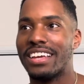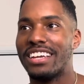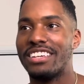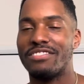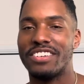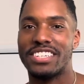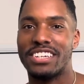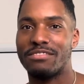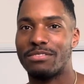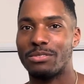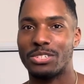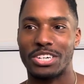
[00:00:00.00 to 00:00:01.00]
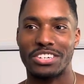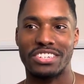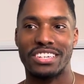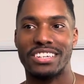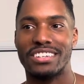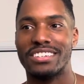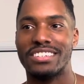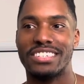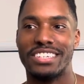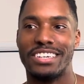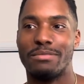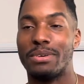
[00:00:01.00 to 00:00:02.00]
he's visiting from Jersey,
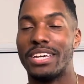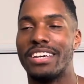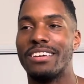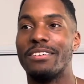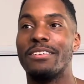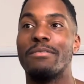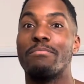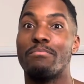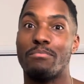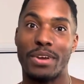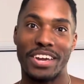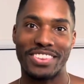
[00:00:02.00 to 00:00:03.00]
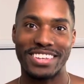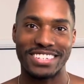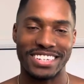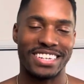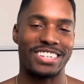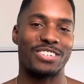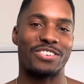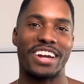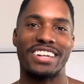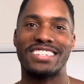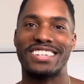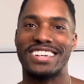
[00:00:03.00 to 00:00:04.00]
seeing me, mainly seeing his
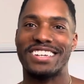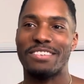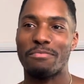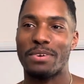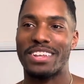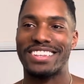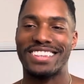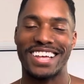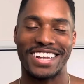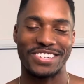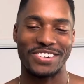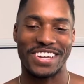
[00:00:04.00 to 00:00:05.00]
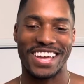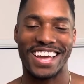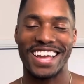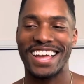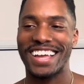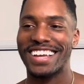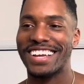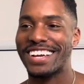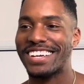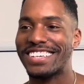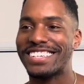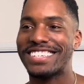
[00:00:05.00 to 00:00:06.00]
grandson, but that's okay
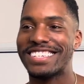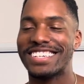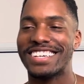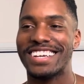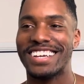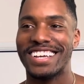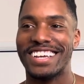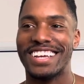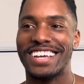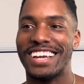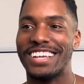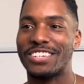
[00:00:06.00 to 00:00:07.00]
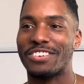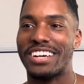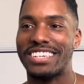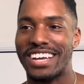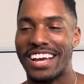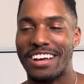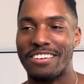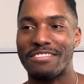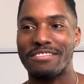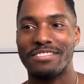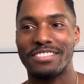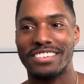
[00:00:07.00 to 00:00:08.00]
because it's great to have
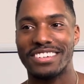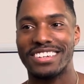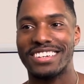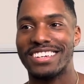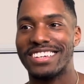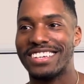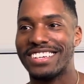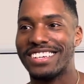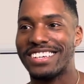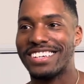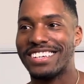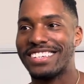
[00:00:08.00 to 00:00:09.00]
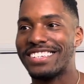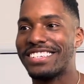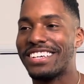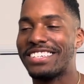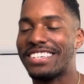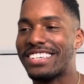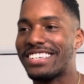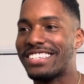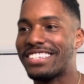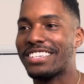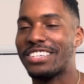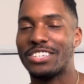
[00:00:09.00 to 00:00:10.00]
such a
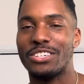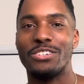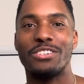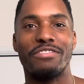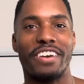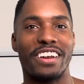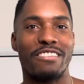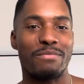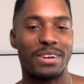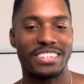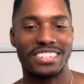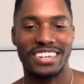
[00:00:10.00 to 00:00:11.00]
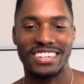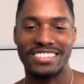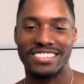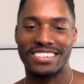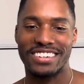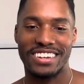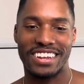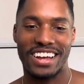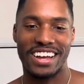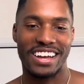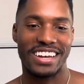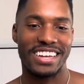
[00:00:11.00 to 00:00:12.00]
such a huge fan of my son
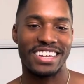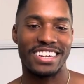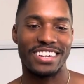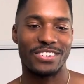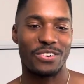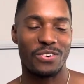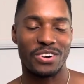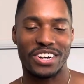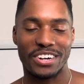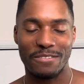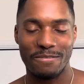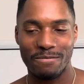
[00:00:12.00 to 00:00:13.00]
uh, in his corner.